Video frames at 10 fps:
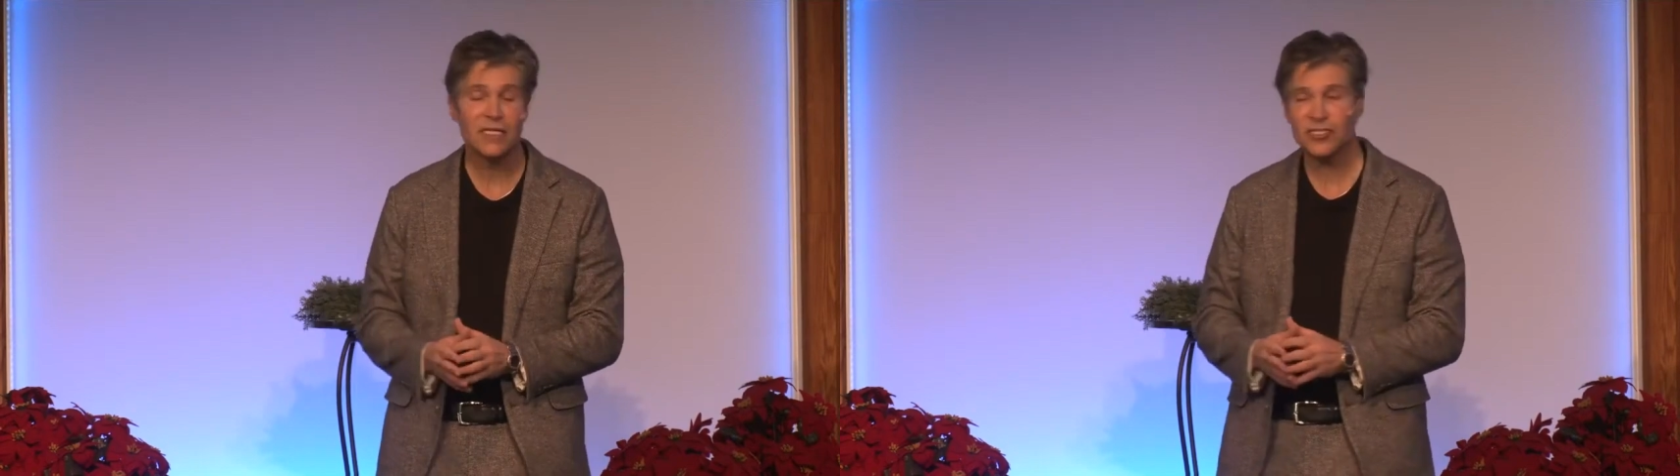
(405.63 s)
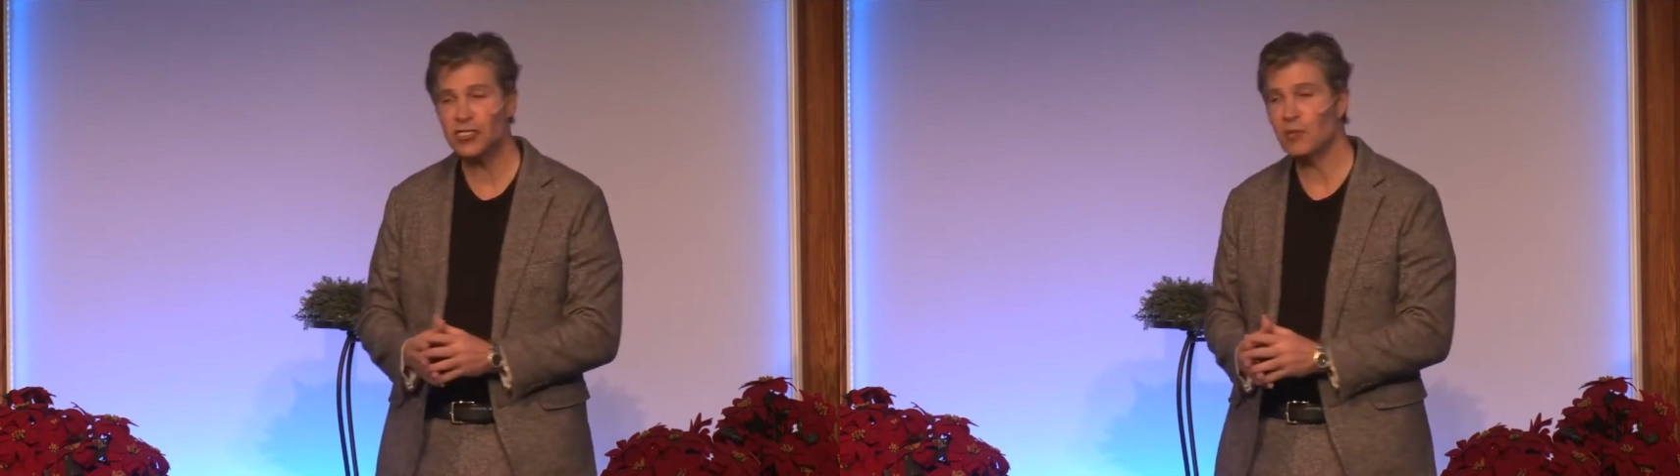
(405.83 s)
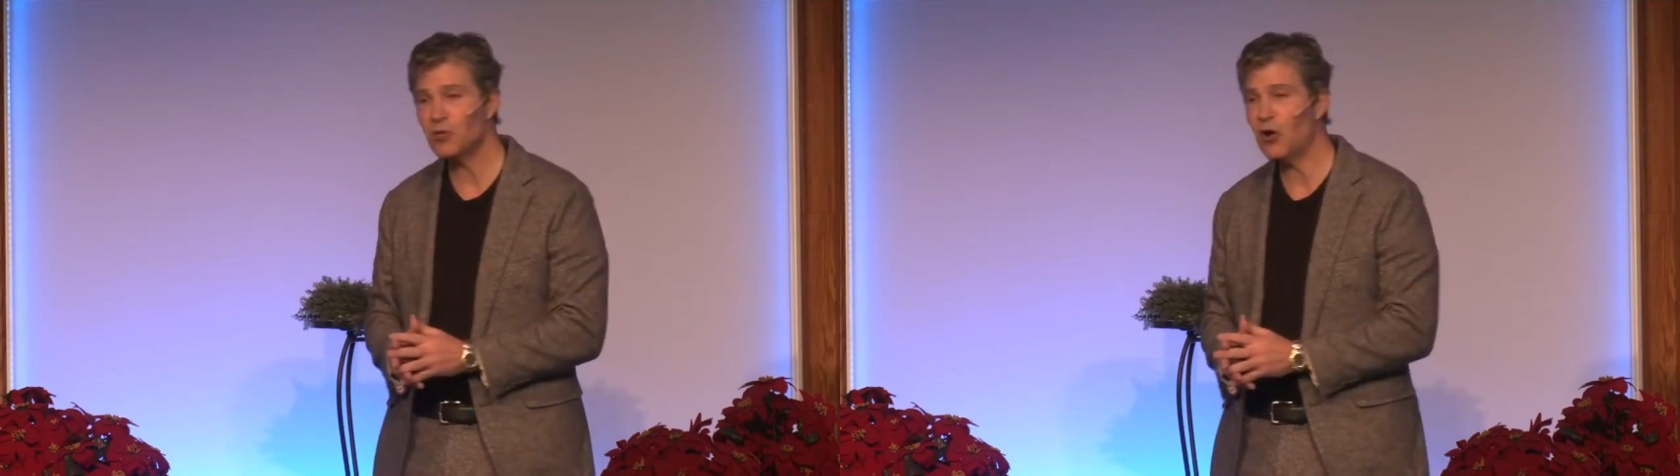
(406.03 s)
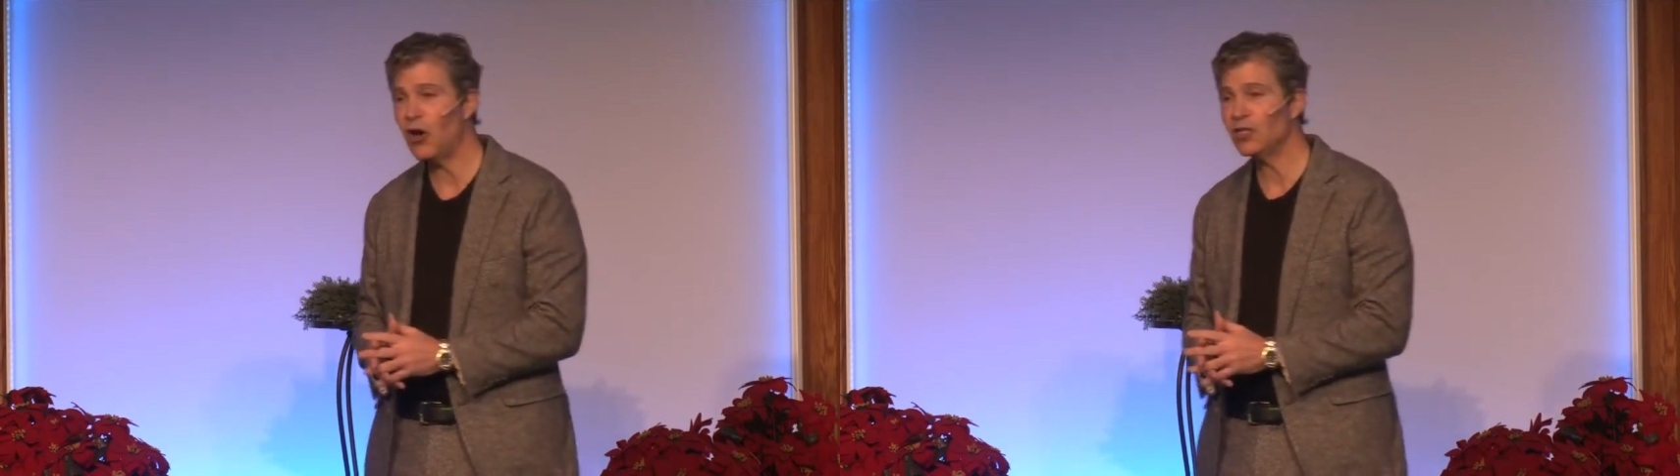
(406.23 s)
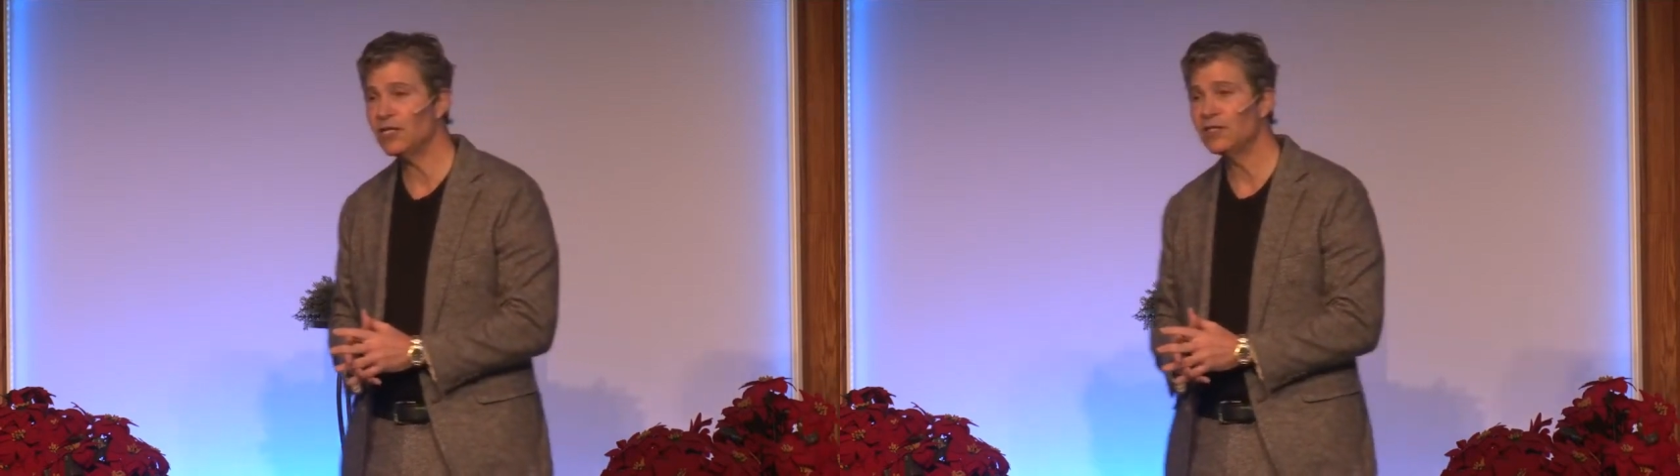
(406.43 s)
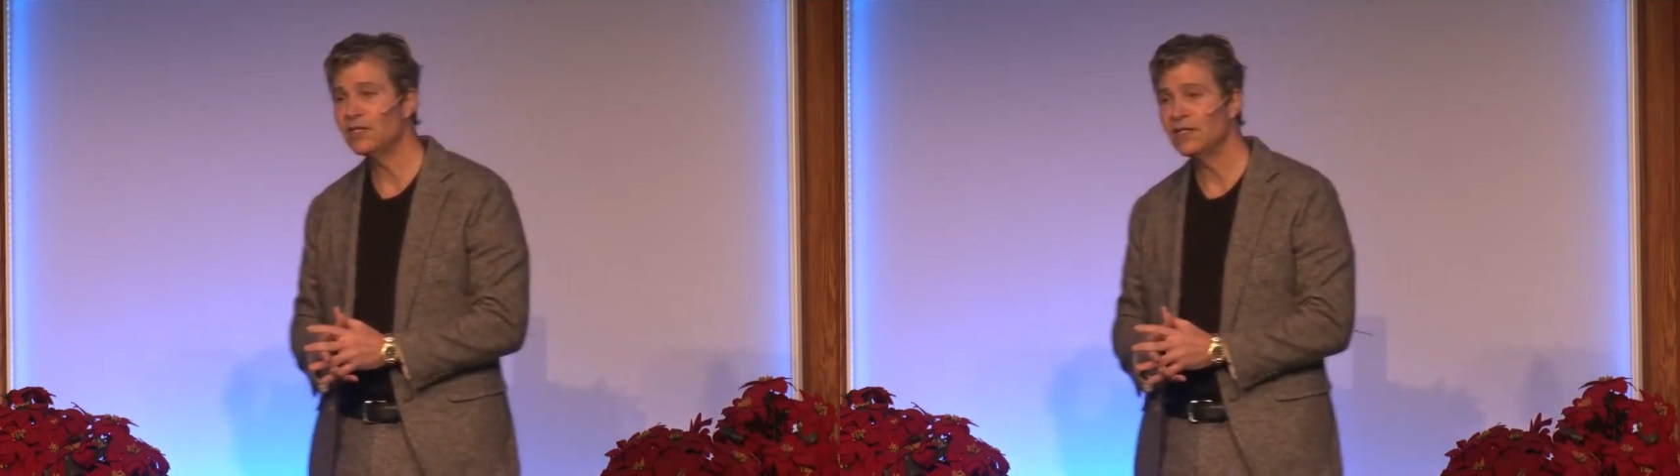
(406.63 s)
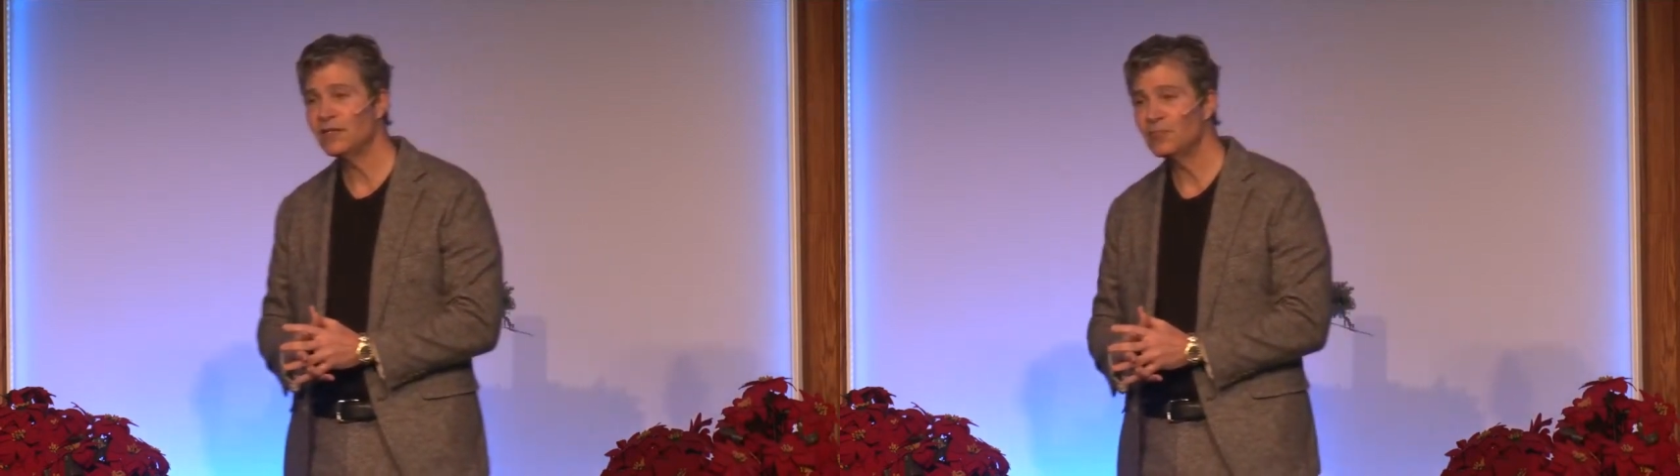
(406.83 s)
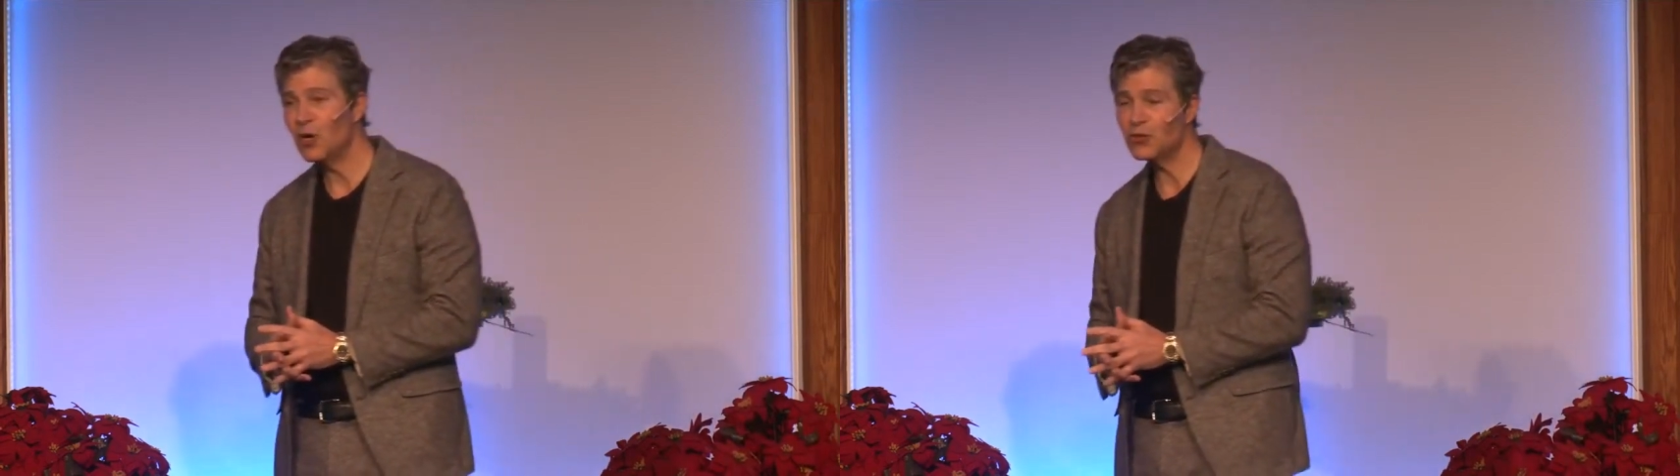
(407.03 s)
Some call it
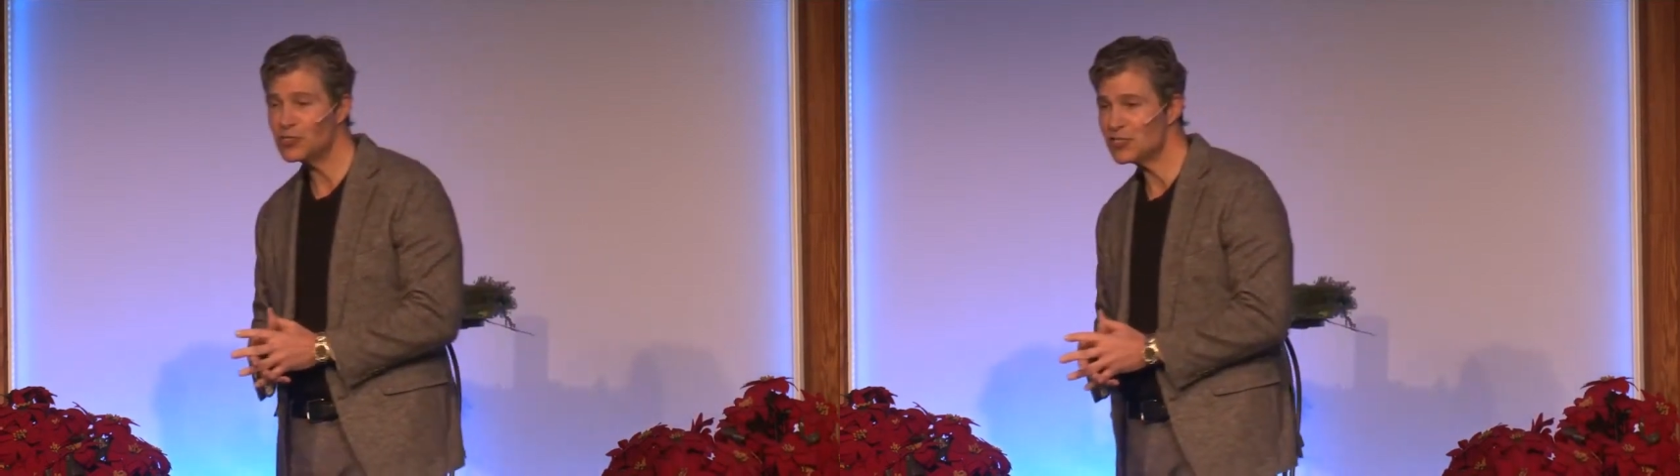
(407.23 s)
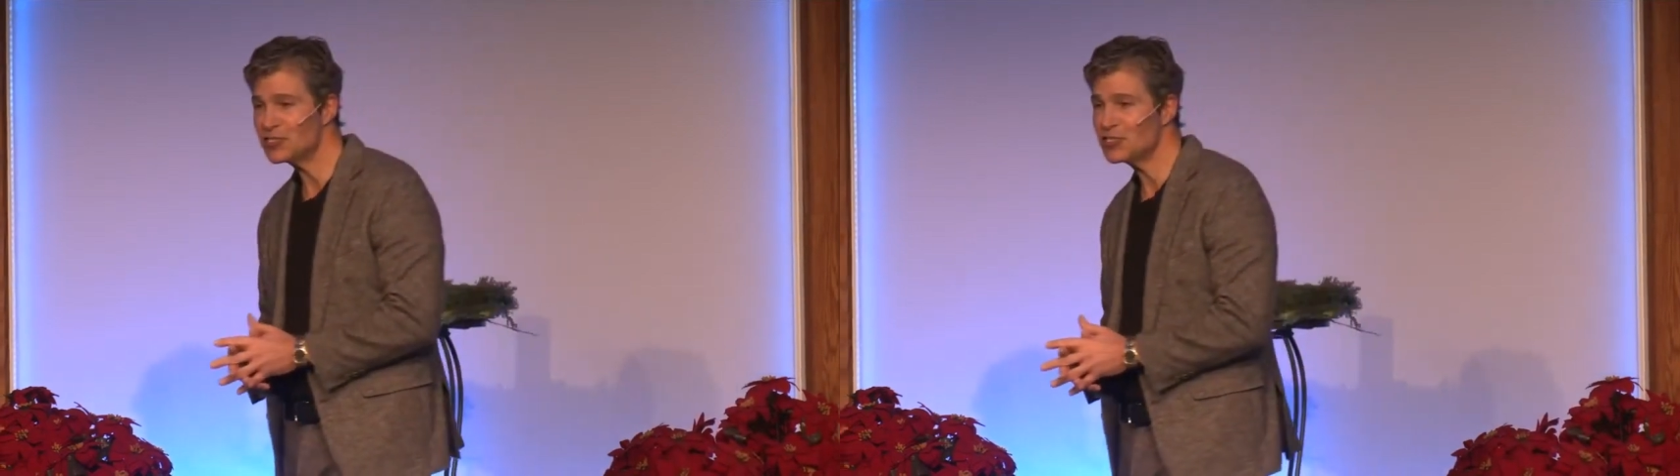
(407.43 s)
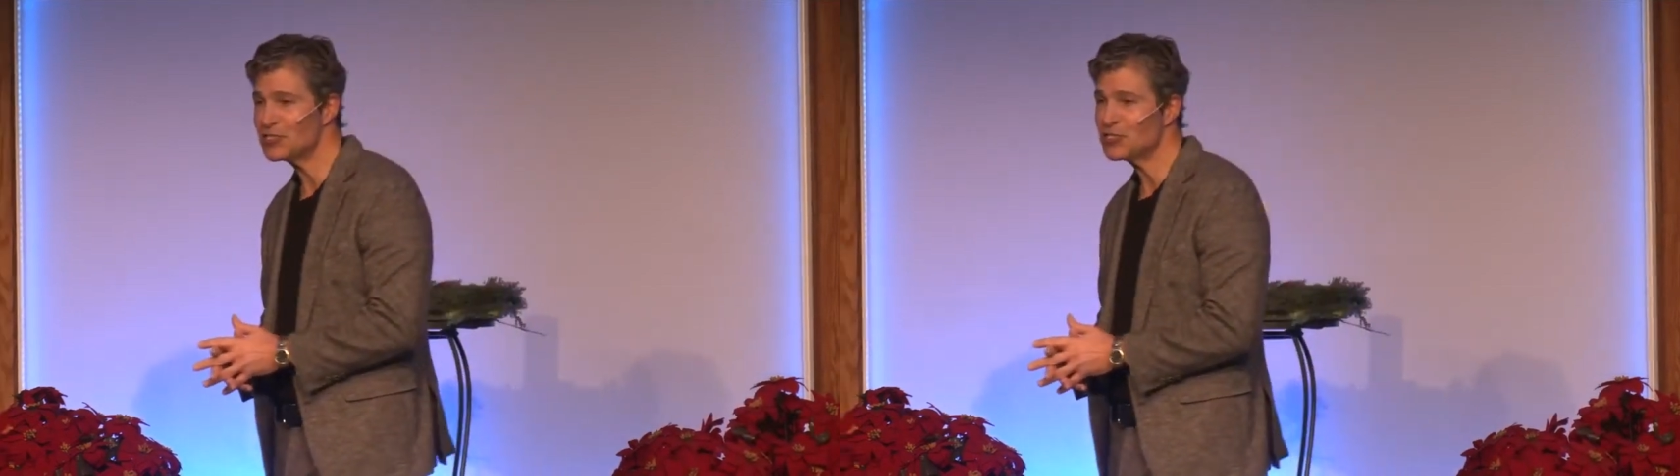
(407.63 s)
Moses'